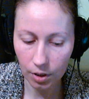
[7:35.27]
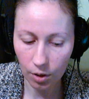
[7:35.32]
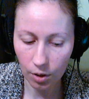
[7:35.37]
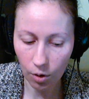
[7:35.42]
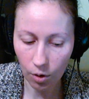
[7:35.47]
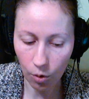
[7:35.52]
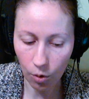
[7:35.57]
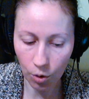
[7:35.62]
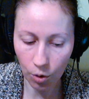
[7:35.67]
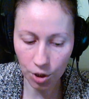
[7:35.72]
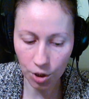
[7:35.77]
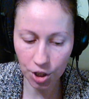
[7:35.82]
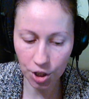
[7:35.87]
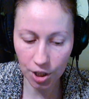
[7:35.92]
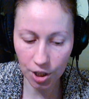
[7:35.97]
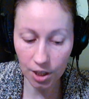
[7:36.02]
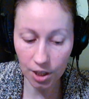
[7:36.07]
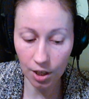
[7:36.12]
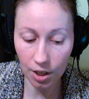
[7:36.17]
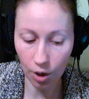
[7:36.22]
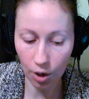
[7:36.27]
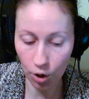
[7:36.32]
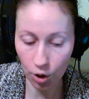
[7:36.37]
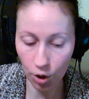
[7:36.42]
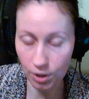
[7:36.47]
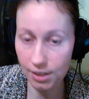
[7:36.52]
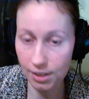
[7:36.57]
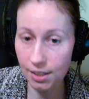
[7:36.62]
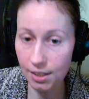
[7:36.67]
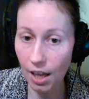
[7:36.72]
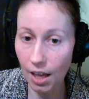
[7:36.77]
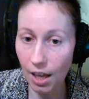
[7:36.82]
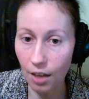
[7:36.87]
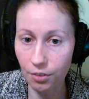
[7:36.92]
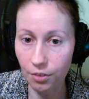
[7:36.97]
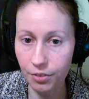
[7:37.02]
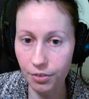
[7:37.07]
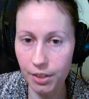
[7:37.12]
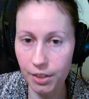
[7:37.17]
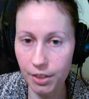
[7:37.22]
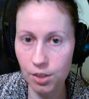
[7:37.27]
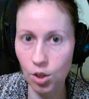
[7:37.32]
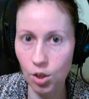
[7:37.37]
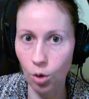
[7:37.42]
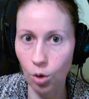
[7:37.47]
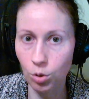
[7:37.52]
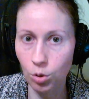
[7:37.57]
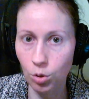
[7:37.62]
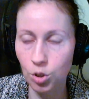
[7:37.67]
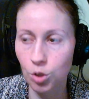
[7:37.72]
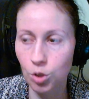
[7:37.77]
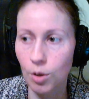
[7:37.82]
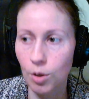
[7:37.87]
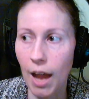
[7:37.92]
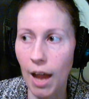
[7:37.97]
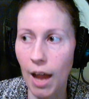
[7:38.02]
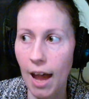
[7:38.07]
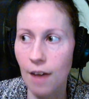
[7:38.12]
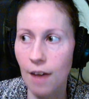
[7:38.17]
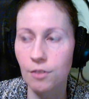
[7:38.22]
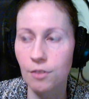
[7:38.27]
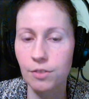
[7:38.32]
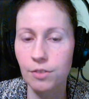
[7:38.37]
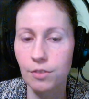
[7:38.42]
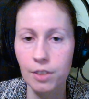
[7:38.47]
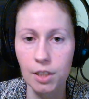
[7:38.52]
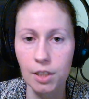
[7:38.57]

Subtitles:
or she herself is going to have